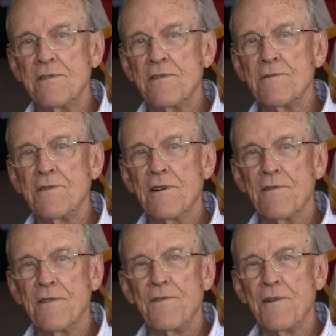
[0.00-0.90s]
there was
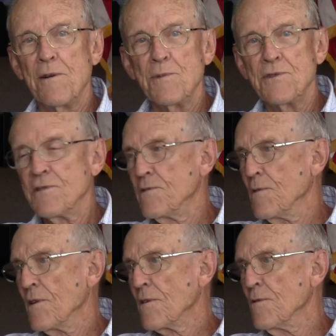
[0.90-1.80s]
never a pharmacist
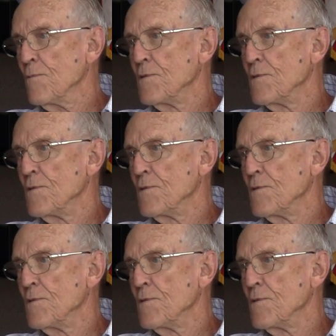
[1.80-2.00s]
in the group.